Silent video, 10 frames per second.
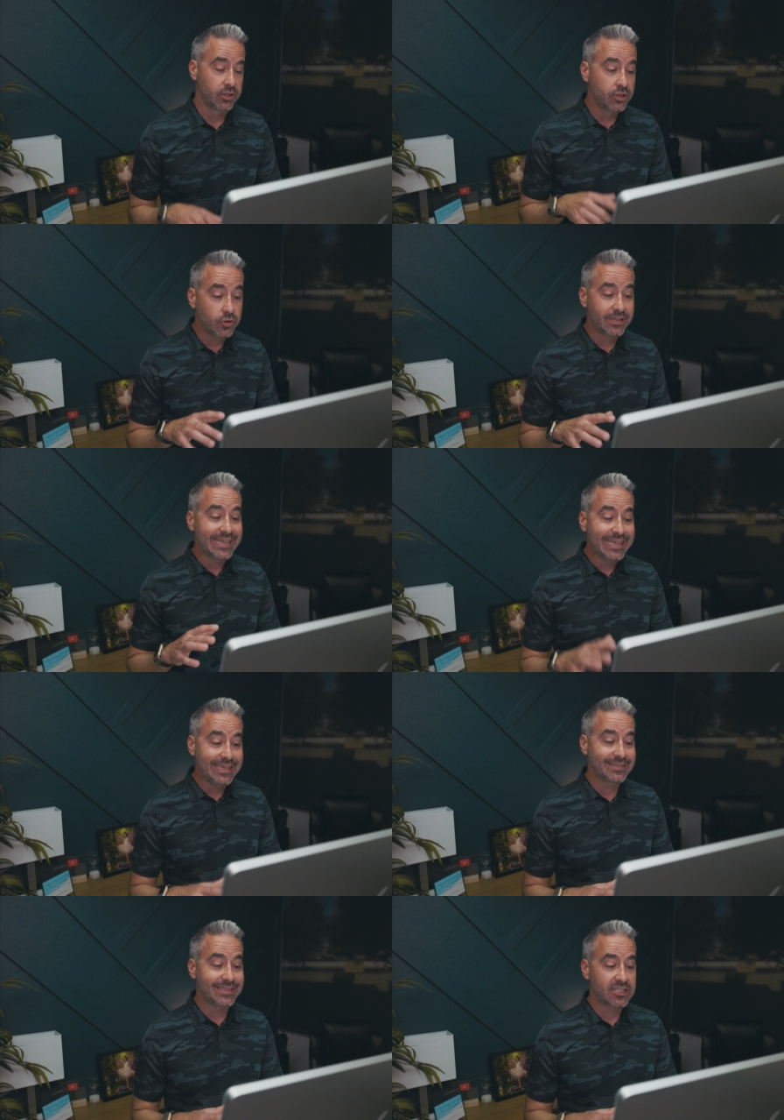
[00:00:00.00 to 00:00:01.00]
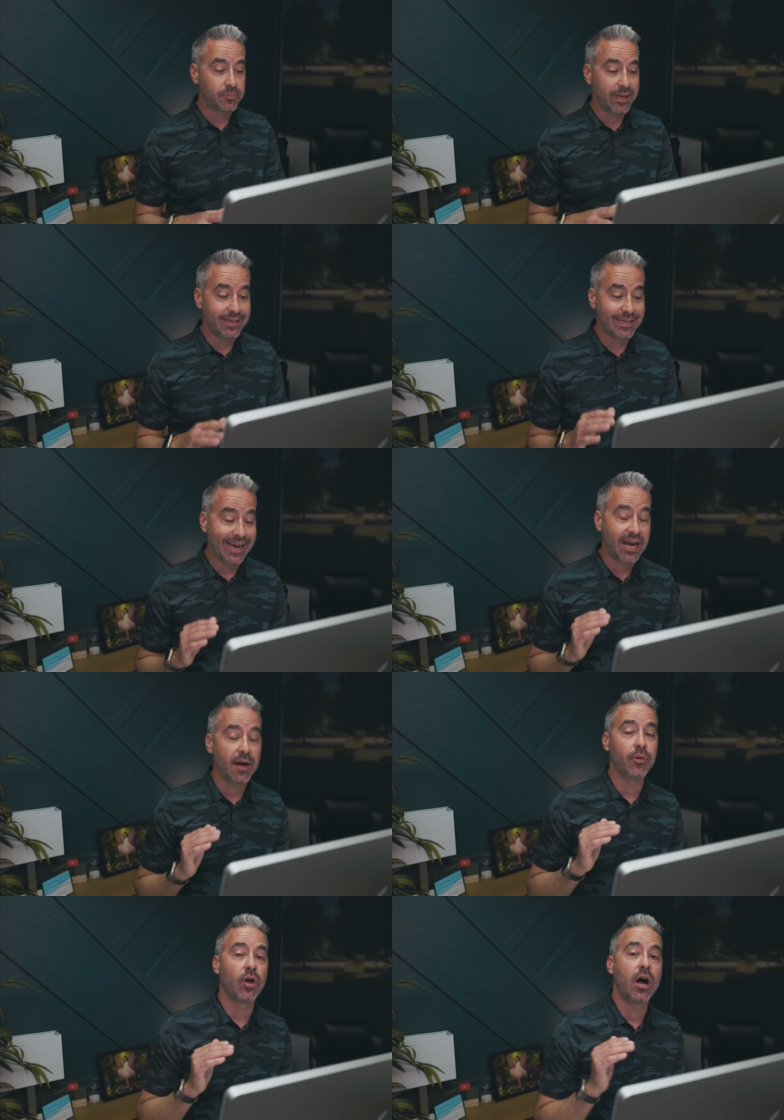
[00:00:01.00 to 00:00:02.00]
You could easily spend a
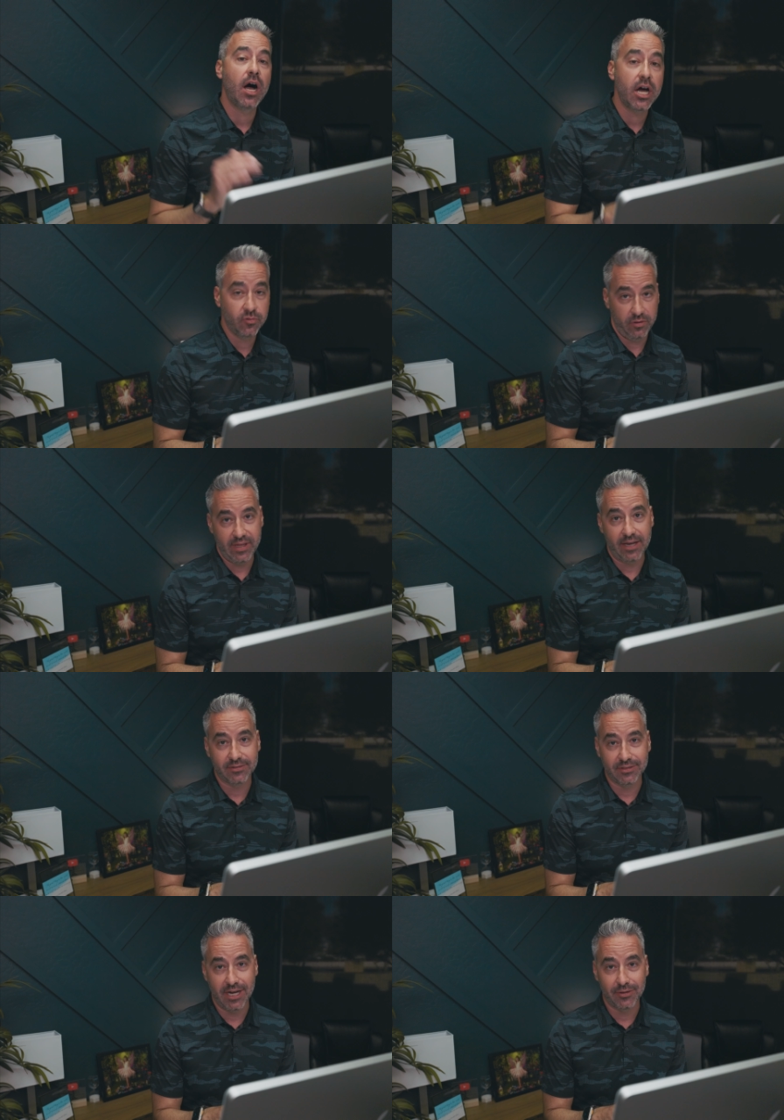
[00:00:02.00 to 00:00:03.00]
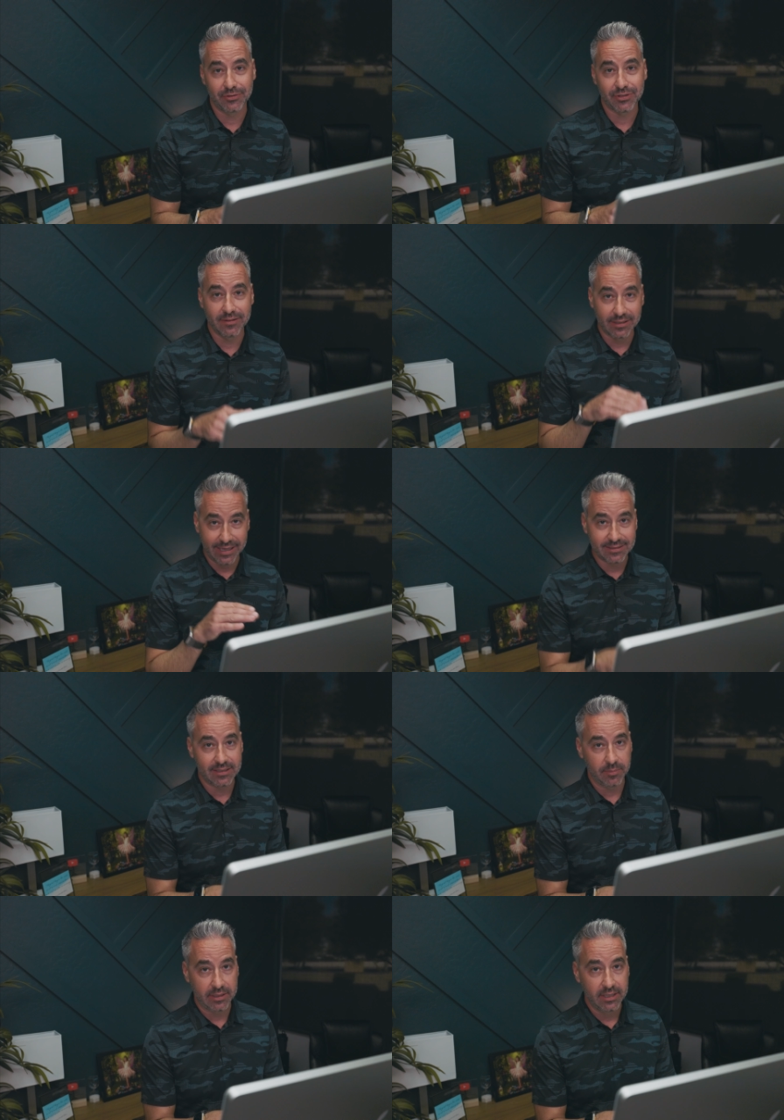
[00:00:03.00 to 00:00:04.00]
couple hundred thousand dollars on the
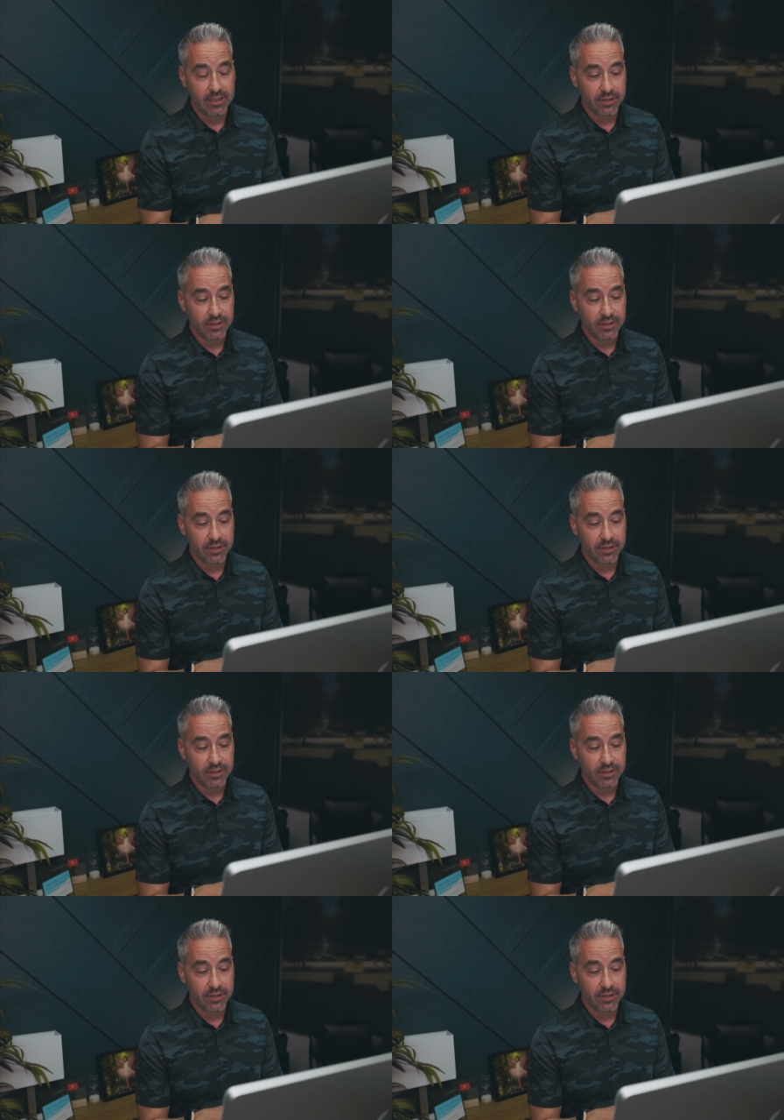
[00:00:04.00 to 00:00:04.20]
landscaping.